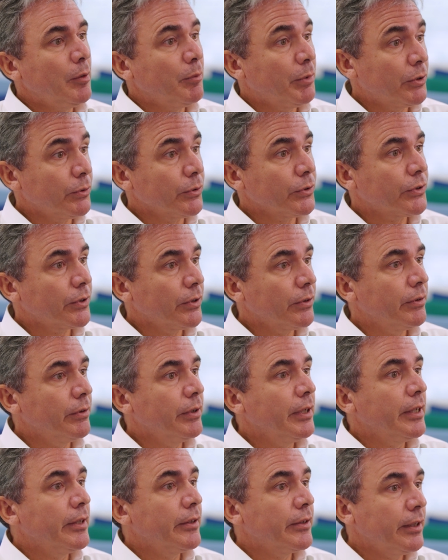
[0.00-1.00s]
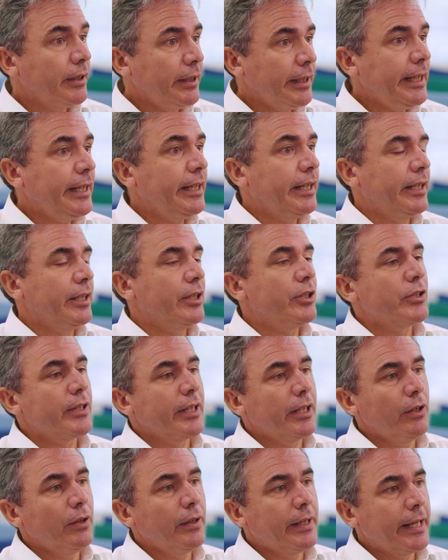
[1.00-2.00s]
but also the leakage that
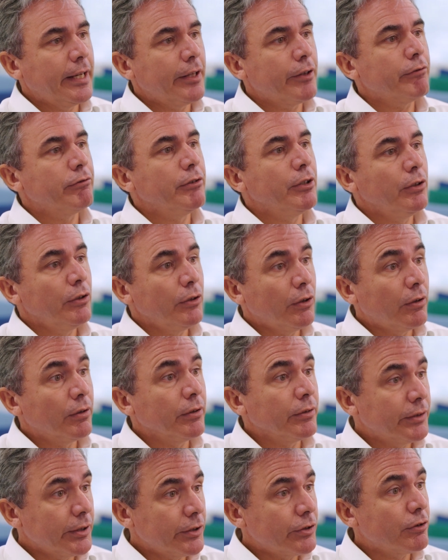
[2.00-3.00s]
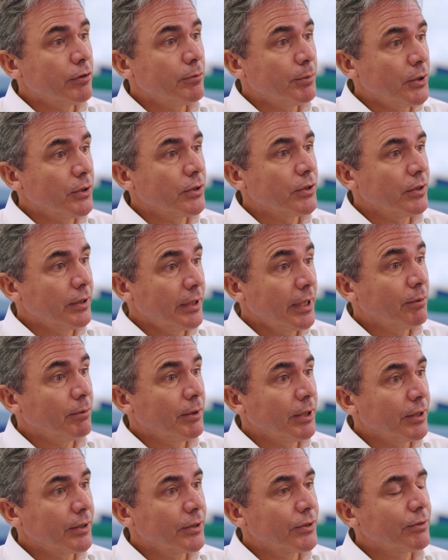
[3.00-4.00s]
you get through long distribution
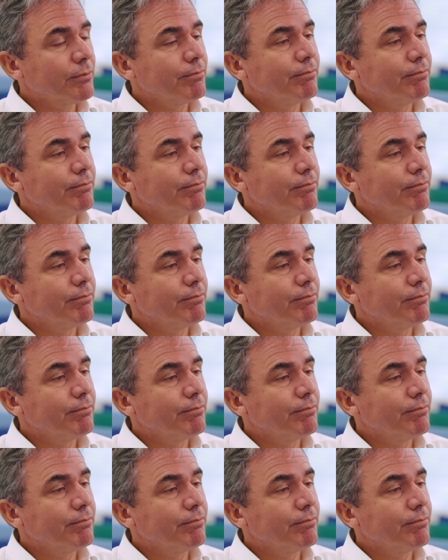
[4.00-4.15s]
networks.